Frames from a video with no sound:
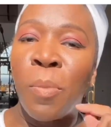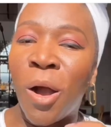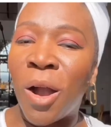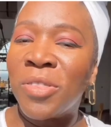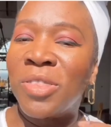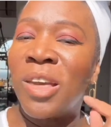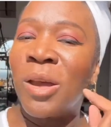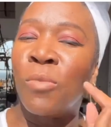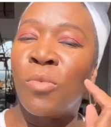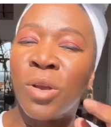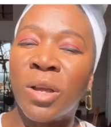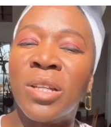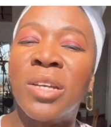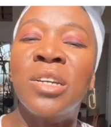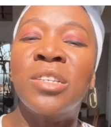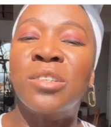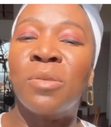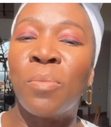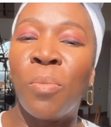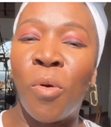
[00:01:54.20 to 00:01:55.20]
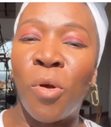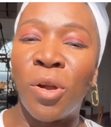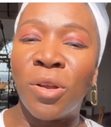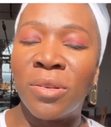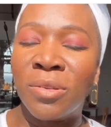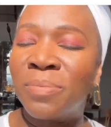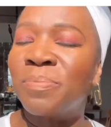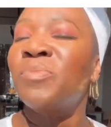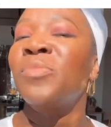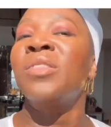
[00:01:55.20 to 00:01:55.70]
part that really is
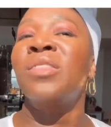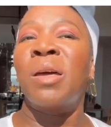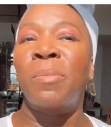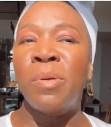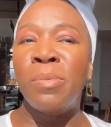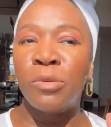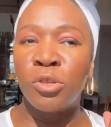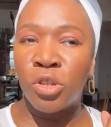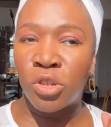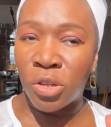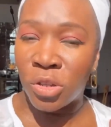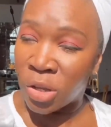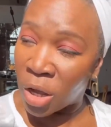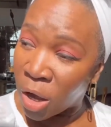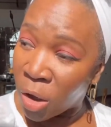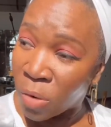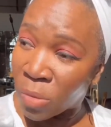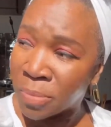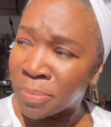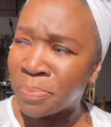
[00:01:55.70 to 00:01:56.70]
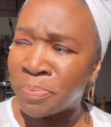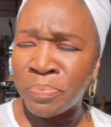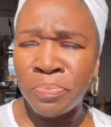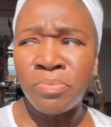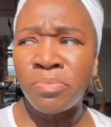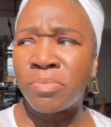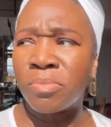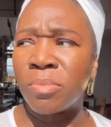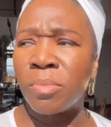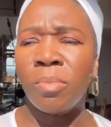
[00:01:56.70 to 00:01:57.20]
important that people should know
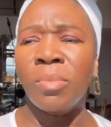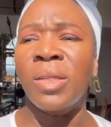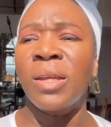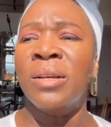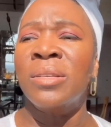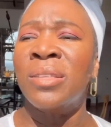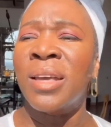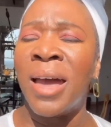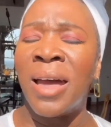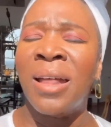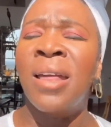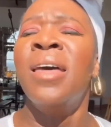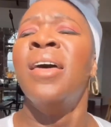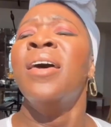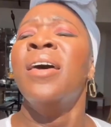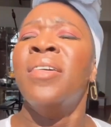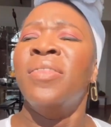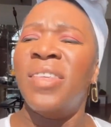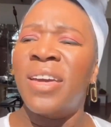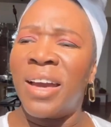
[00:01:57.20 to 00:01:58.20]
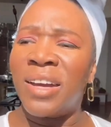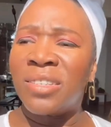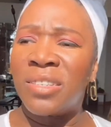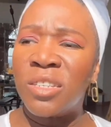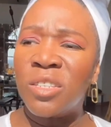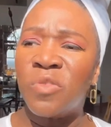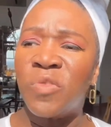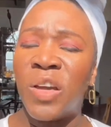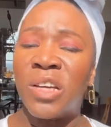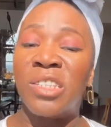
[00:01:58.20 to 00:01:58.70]
is that the
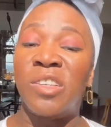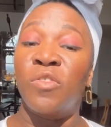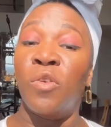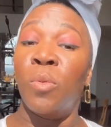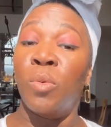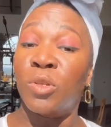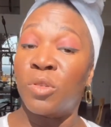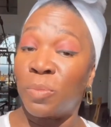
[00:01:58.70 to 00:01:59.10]
Essence Festival was